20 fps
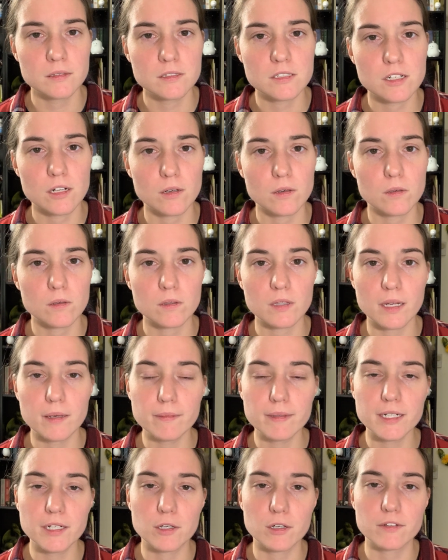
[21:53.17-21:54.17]
so let
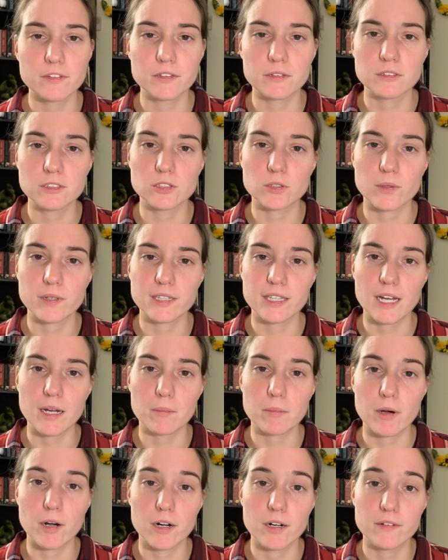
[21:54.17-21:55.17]
me know if you enjoyed that
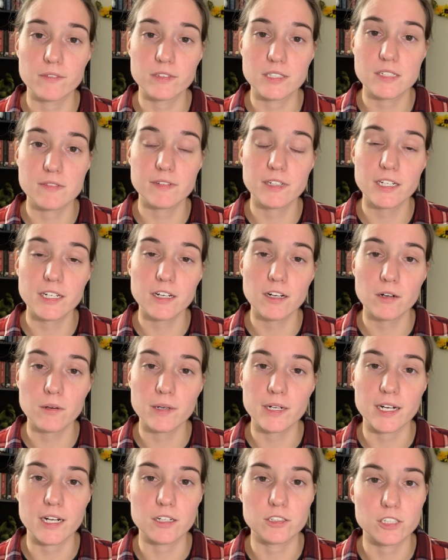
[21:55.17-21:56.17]
part of this video
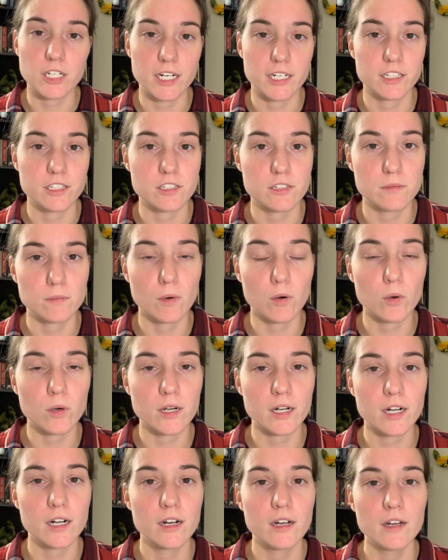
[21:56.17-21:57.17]
and I'll try to do
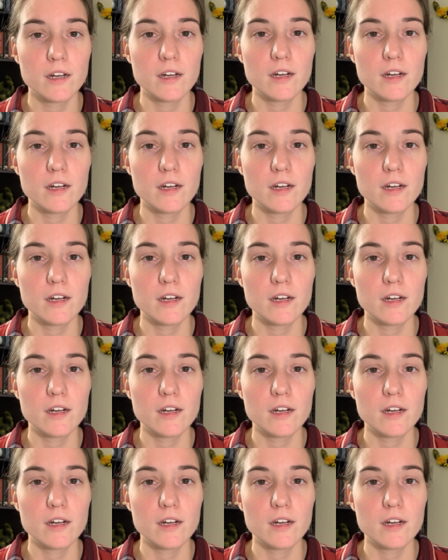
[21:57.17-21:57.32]
more.